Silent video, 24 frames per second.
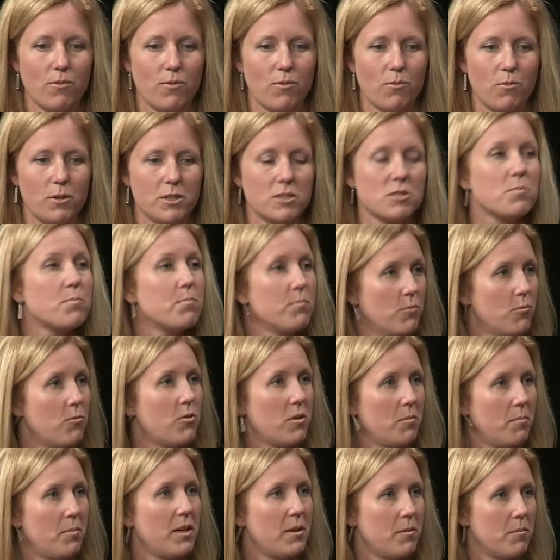was
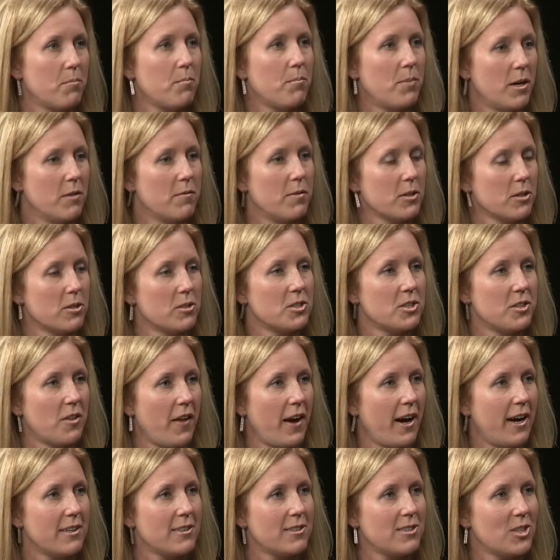would be pivotal to
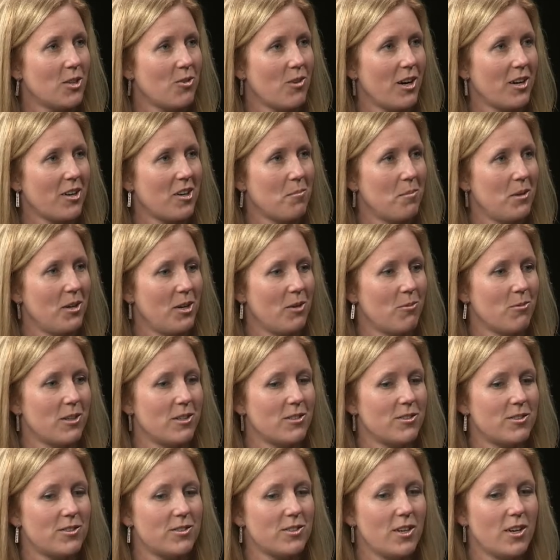that so our committee
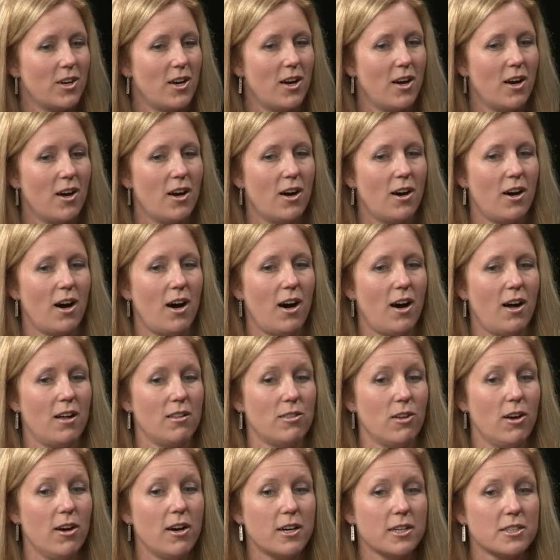was uh,
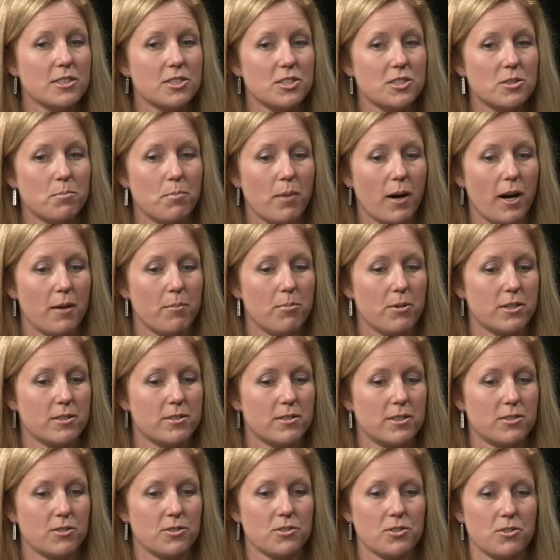launched by
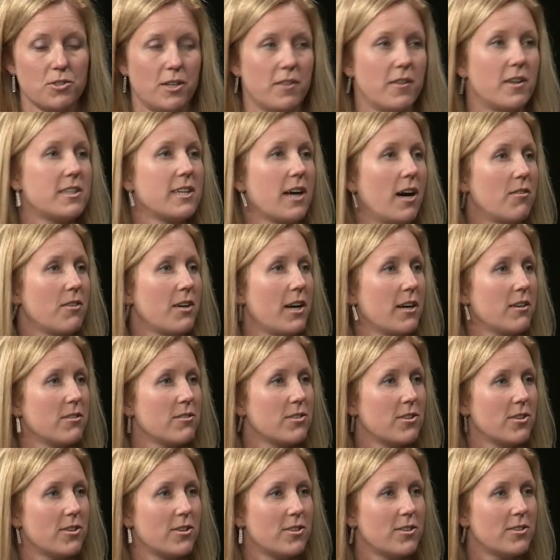President Driscoll and the town
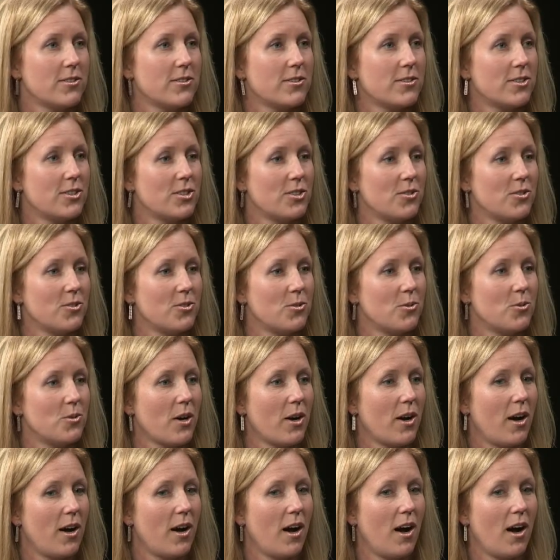council to
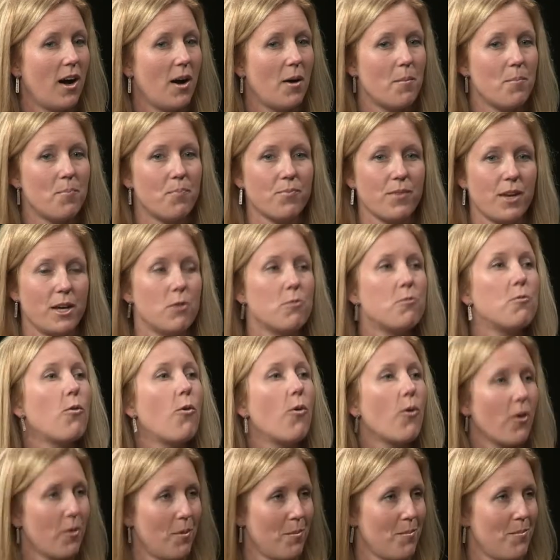um,
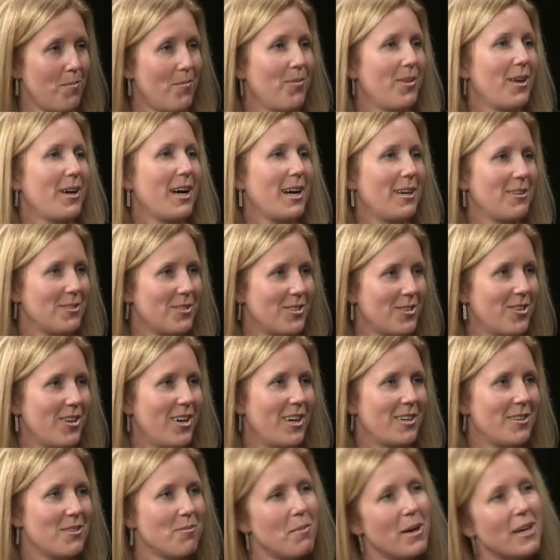inform the council
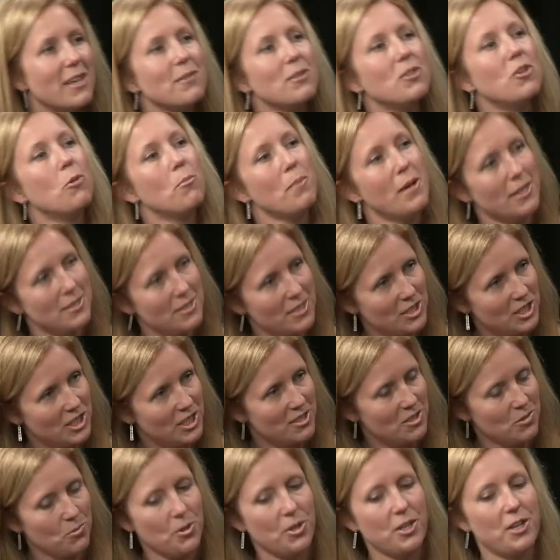on make you know make
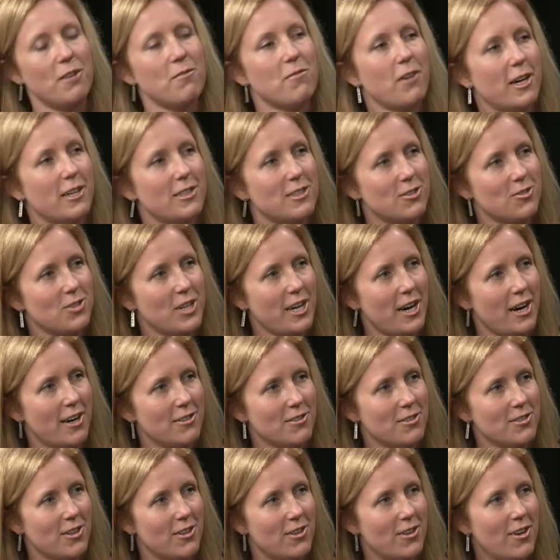suggestions. We're an advisory
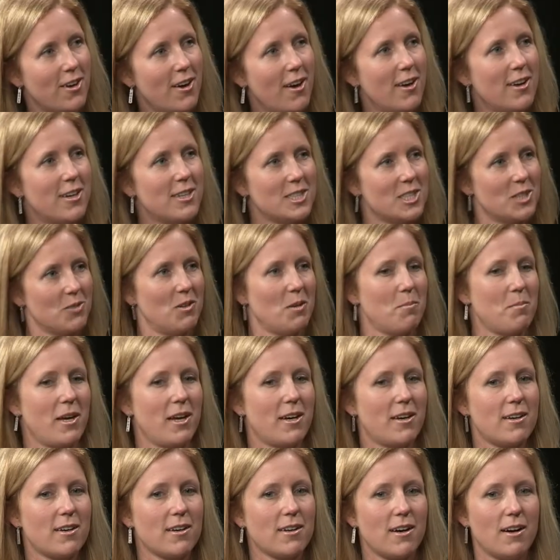council, mm -hmm. so we
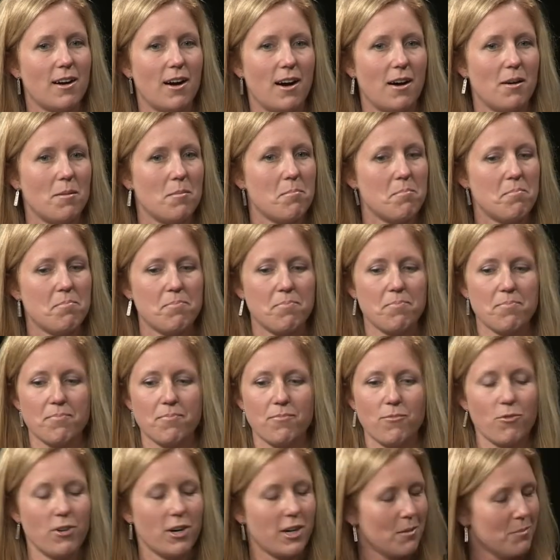make um,
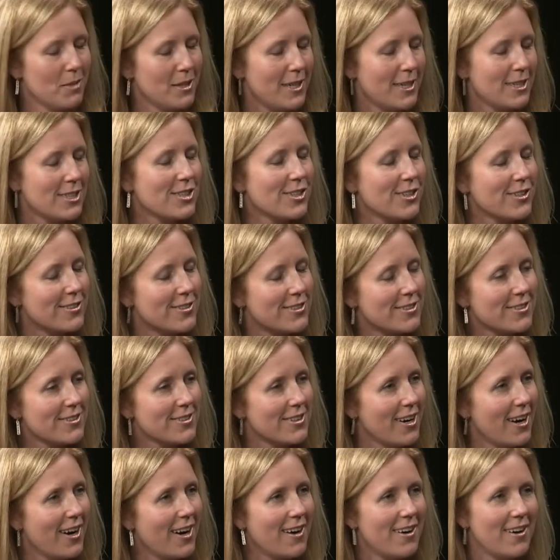recommendations.
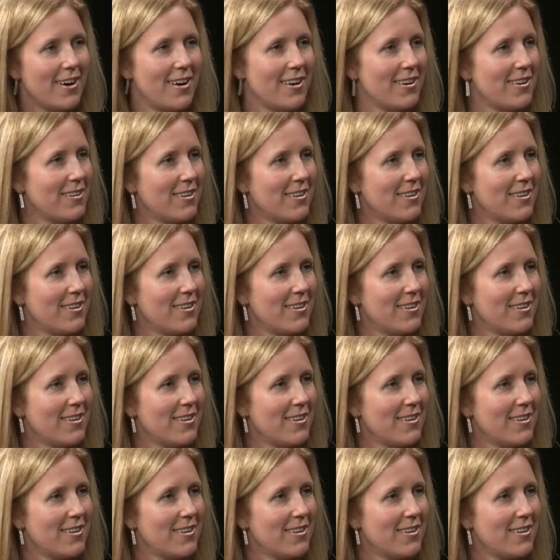Recommendations, yeah, okay. on,